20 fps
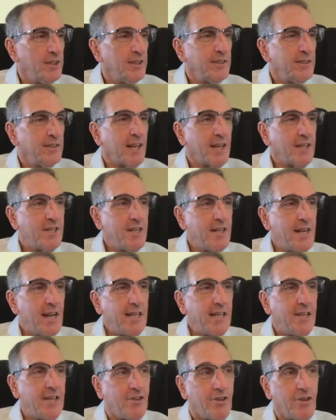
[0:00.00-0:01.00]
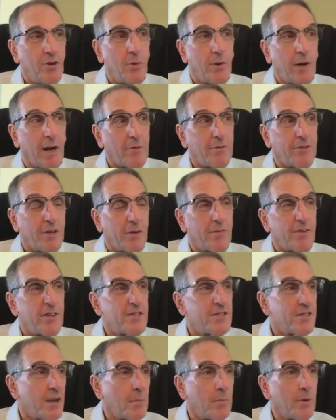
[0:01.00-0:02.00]
1982, when I was there for the
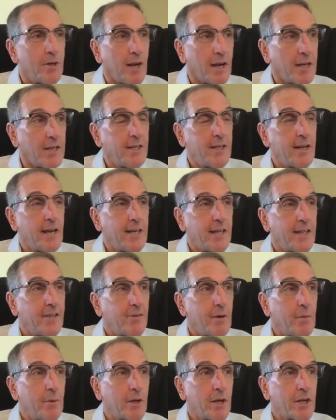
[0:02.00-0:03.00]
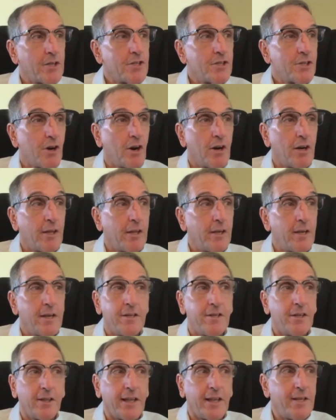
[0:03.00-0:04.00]
summer, 1983, when I started,
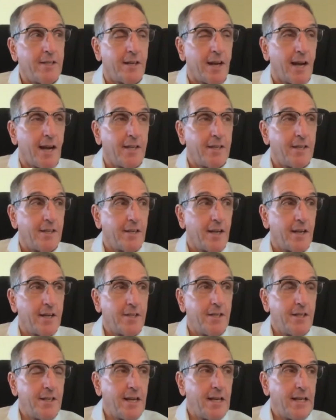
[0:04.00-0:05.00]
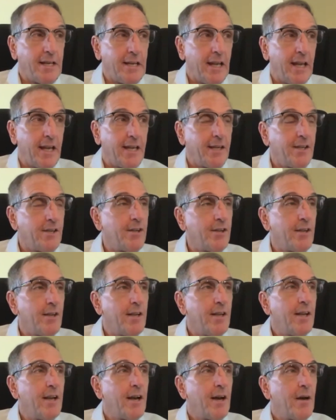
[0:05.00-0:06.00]
until Ed died in 1988,
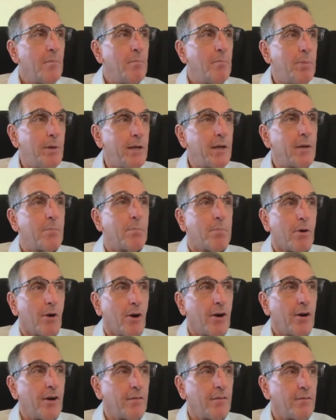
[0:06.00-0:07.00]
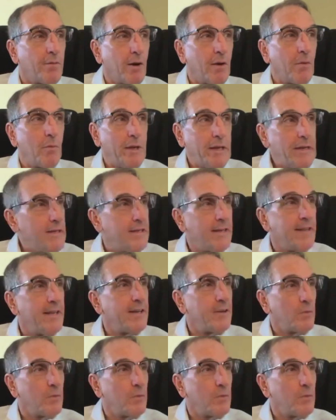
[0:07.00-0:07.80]
a big part of what we did